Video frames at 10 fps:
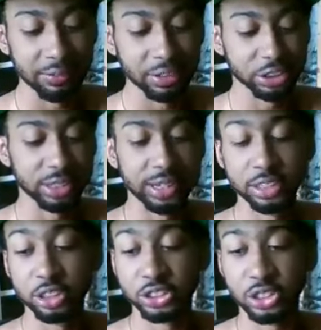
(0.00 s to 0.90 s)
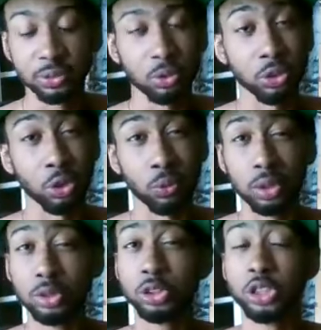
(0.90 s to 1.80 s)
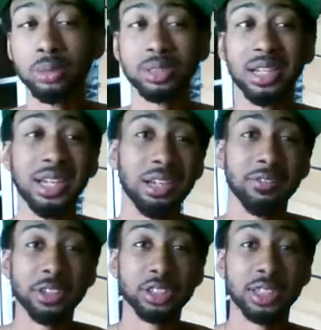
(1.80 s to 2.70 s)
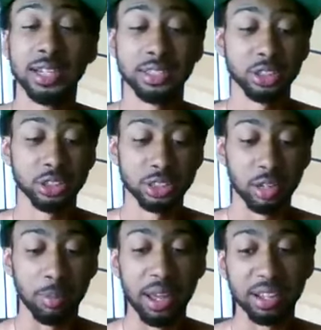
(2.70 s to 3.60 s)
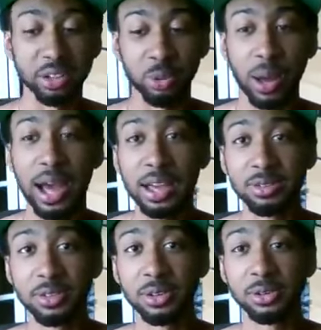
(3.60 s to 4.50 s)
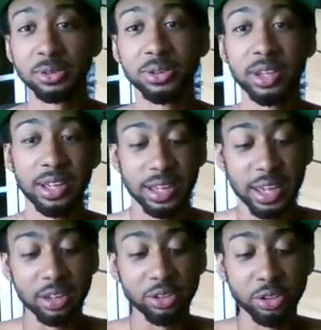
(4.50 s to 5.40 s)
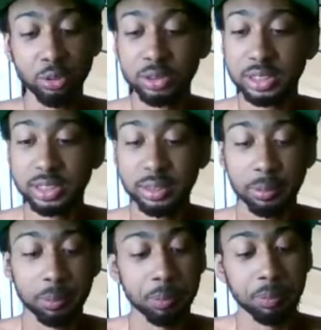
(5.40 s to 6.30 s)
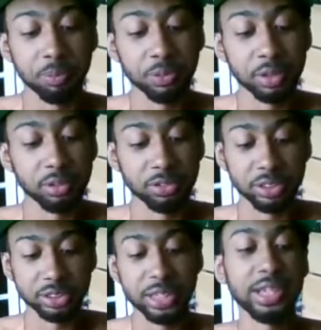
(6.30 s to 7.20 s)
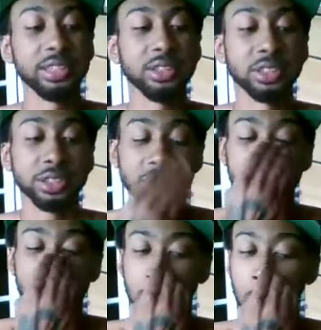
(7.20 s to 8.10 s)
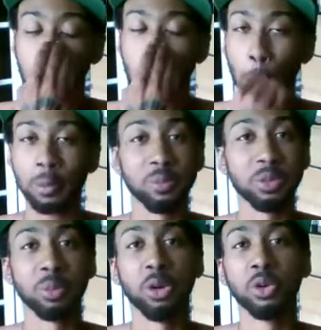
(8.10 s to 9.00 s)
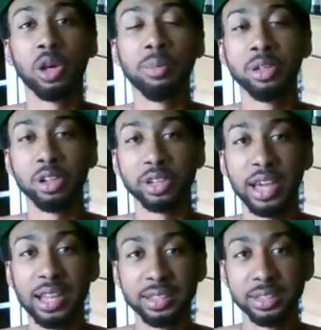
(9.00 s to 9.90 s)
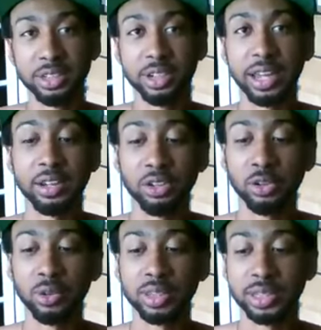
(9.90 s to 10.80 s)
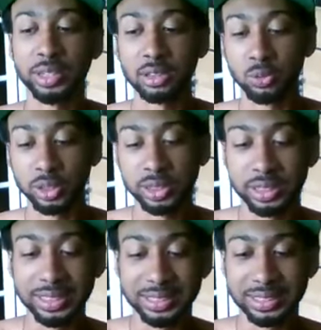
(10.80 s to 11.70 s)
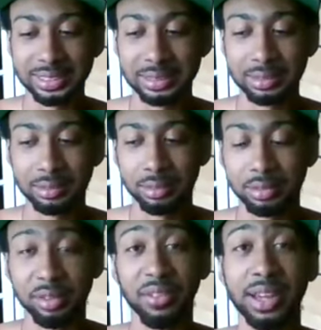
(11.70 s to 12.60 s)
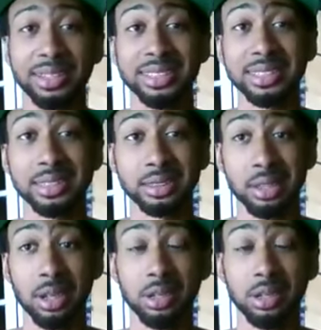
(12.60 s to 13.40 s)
Visualizing yourself going on road trips, visualizing yourself buying a new iPhone and using it, visualizing yourself programming your calendar and doing things with these devices,